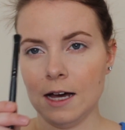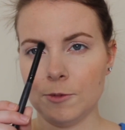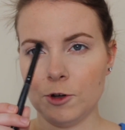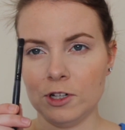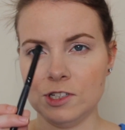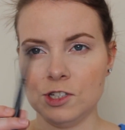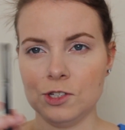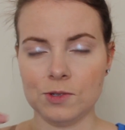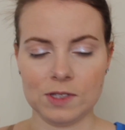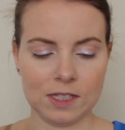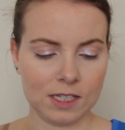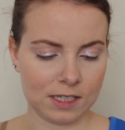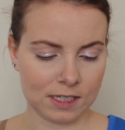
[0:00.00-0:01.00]
I'm going to
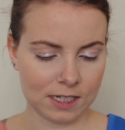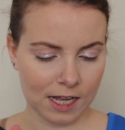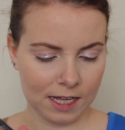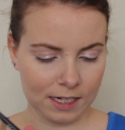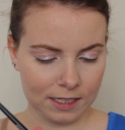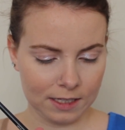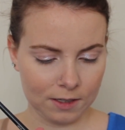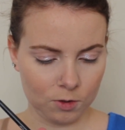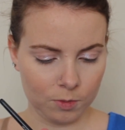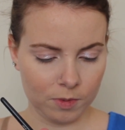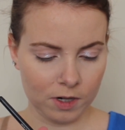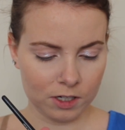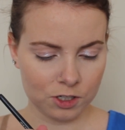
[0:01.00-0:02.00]
use this tiny little
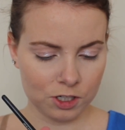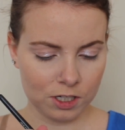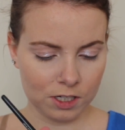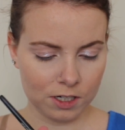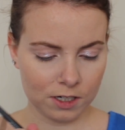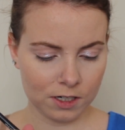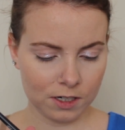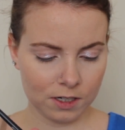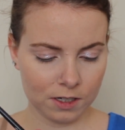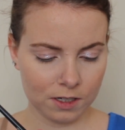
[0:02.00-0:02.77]
brush here.